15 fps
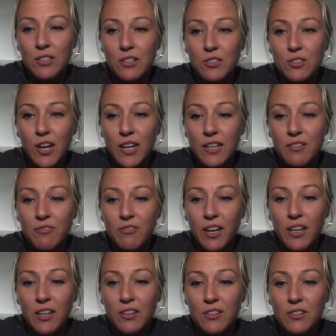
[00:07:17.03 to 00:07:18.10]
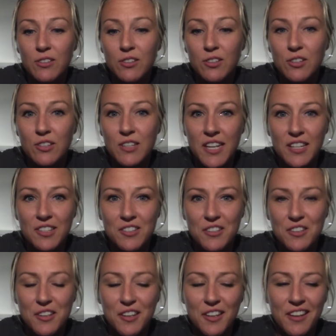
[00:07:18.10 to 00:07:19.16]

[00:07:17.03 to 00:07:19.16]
and trying to find your niche.